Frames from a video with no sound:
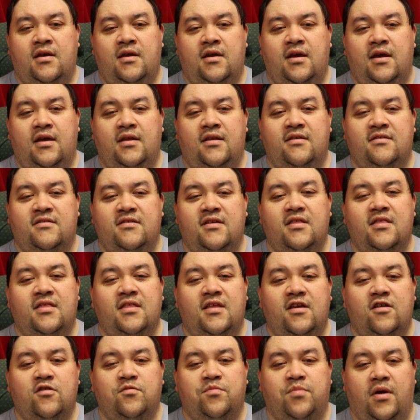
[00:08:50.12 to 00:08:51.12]
It is in
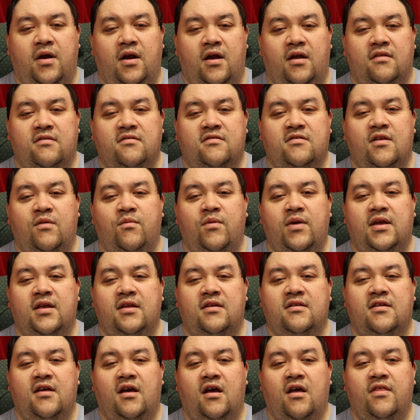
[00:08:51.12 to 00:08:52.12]
these parts that we
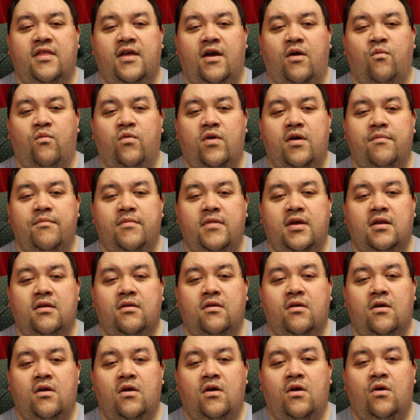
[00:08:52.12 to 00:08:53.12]
can tell that
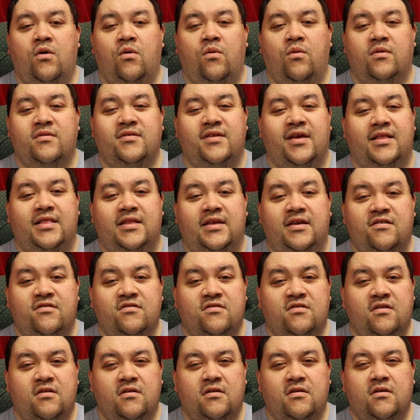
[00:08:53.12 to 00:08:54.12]
Whitman was at
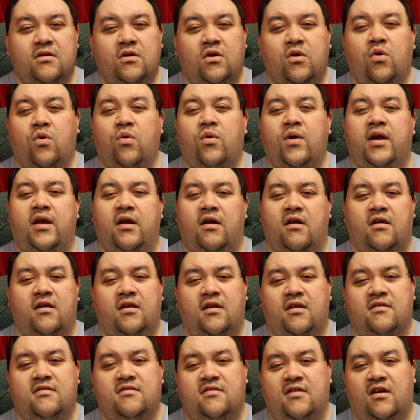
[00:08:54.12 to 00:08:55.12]
least queer
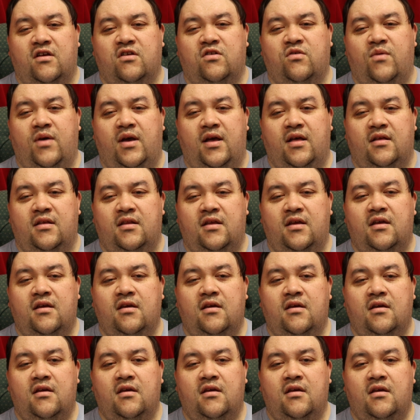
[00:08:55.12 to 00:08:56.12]
in his sexuality.
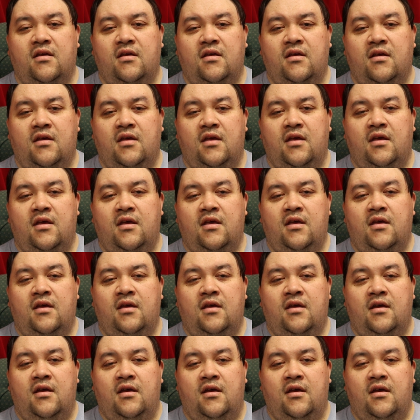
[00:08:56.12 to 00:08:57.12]

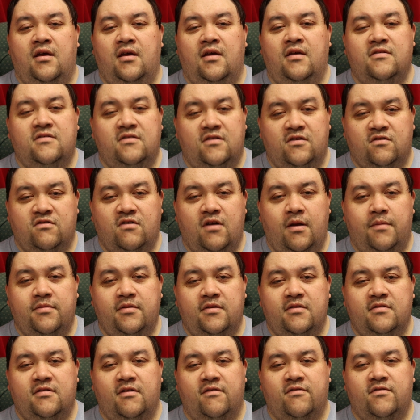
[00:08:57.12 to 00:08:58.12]
His
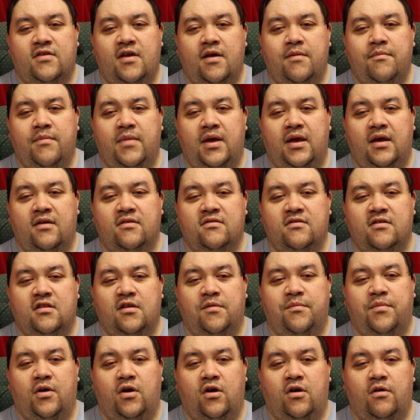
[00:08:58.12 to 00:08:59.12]
descriptions of some males in
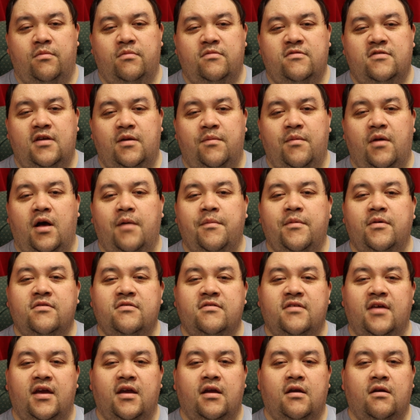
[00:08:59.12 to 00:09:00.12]
the poem seem
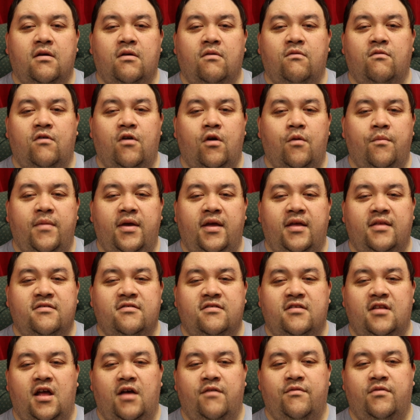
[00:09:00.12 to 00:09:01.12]
almost like
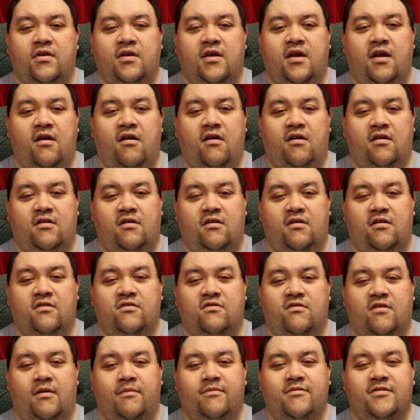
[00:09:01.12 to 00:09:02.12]
romance novel character
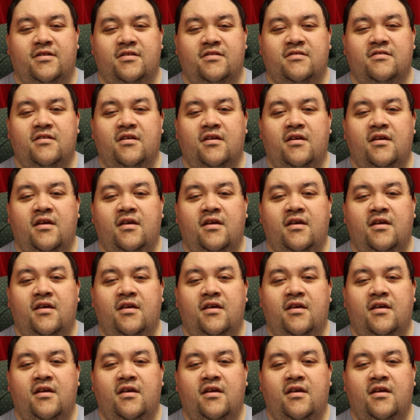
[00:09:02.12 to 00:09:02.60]
descriptions,